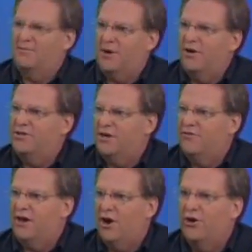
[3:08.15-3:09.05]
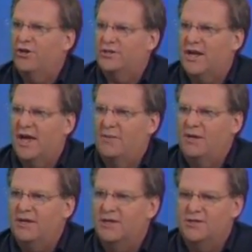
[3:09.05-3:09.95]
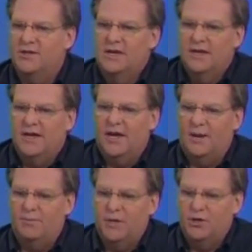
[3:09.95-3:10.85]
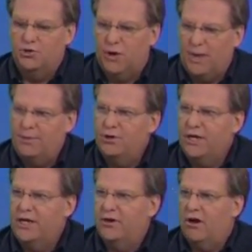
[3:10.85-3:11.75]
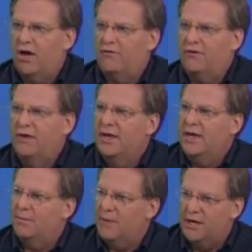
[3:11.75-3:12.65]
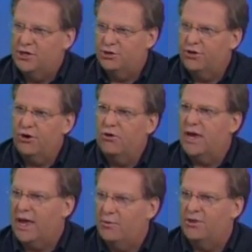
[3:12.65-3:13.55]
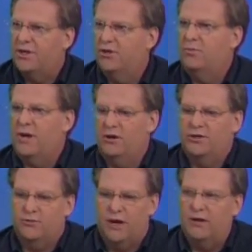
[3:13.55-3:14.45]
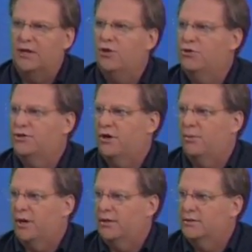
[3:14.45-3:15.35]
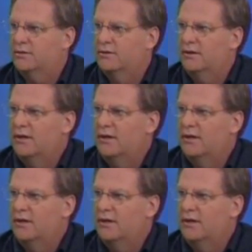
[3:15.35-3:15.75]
that parents have the hardest time is drop your kid off and make sure they're okay with the other parents around and go to Starbucks.